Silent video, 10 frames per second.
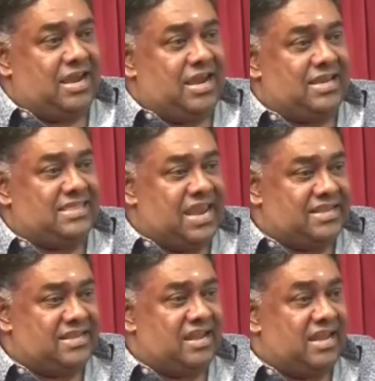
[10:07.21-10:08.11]
At
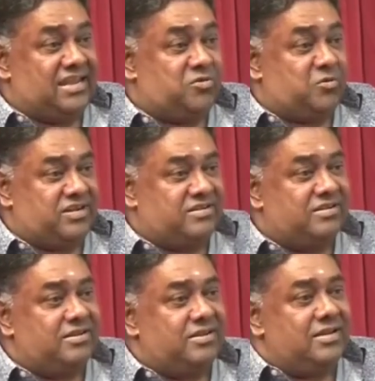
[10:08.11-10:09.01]
that time, and he quit.
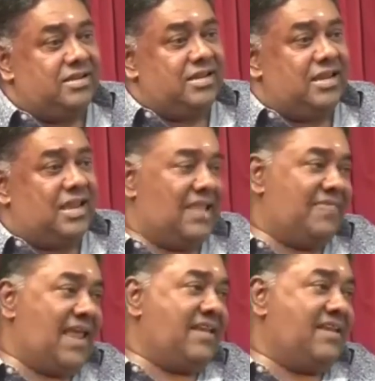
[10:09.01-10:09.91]

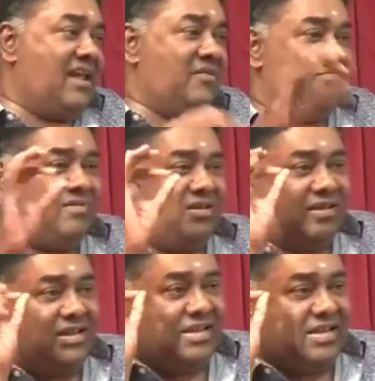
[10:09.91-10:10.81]
At that time,
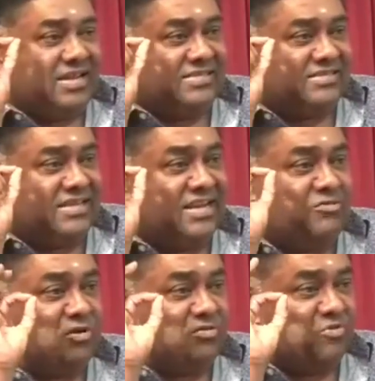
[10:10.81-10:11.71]
his
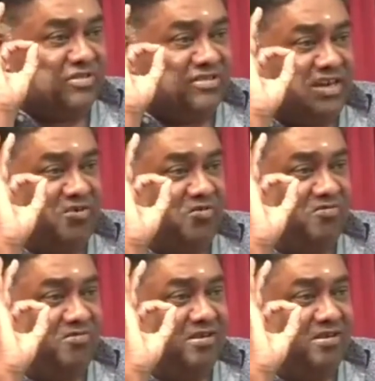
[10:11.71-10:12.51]
net worth was zero.